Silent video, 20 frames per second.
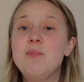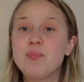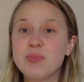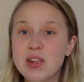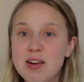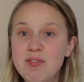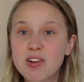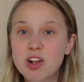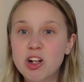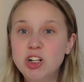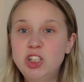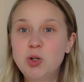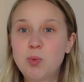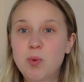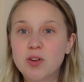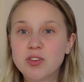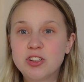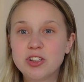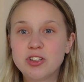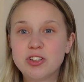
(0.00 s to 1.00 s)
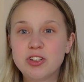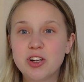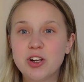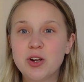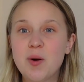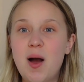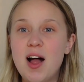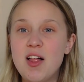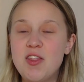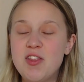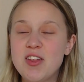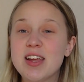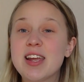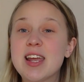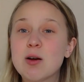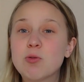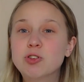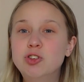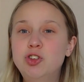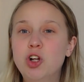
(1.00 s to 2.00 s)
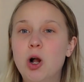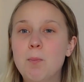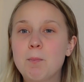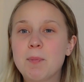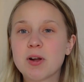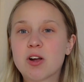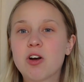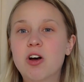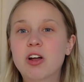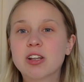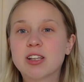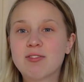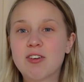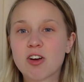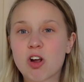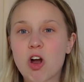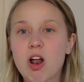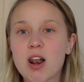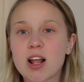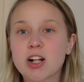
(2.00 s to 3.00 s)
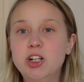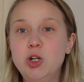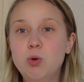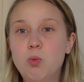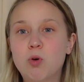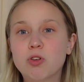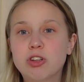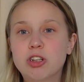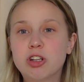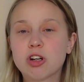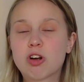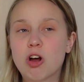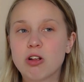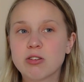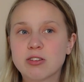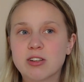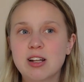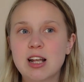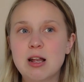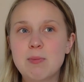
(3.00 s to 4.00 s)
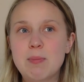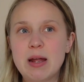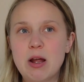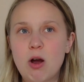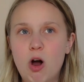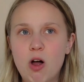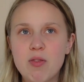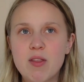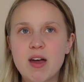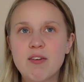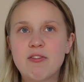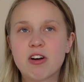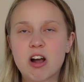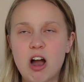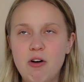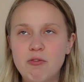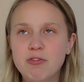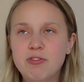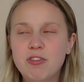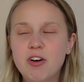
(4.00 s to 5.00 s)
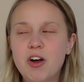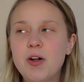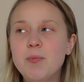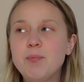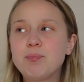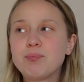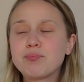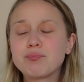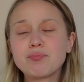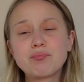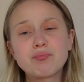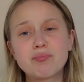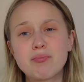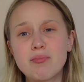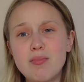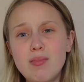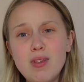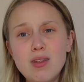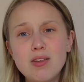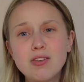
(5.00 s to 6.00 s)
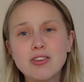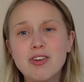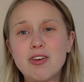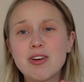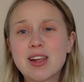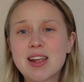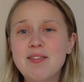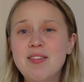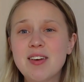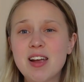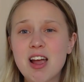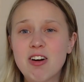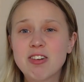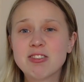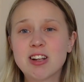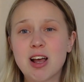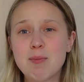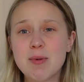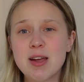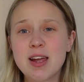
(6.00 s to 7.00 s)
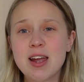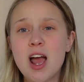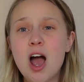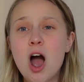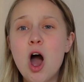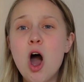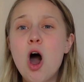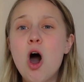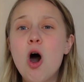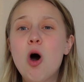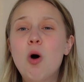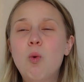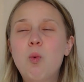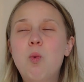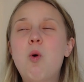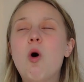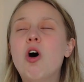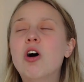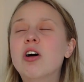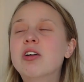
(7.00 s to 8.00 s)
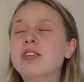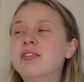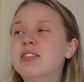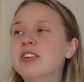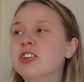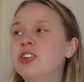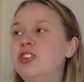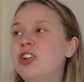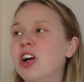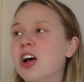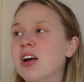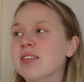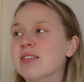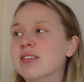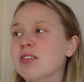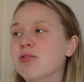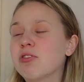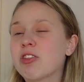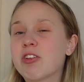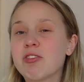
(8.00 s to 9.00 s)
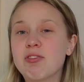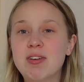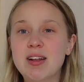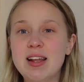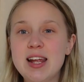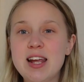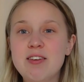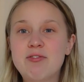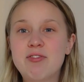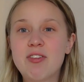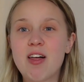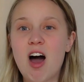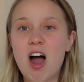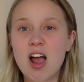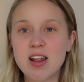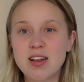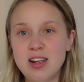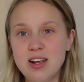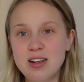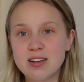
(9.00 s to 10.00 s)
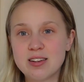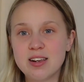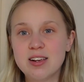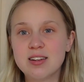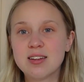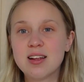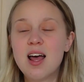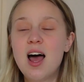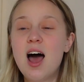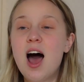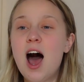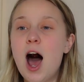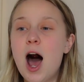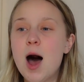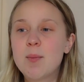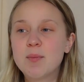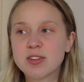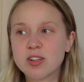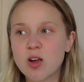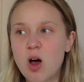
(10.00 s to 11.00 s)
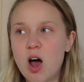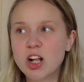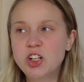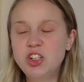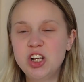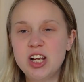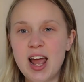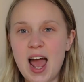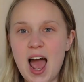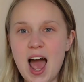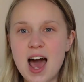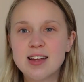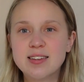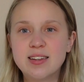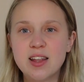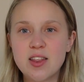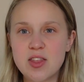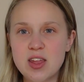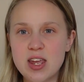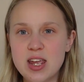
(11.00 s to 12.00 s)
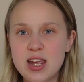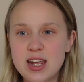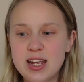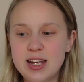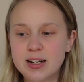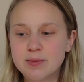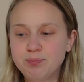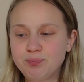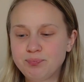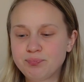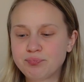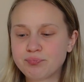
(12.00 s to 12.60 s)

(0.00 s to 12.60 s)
Even though she wanted to, I think it was just because of her colic she wanted to constantly be on there for comfort. So giving her a dummy was just the relief that I needed. So she has the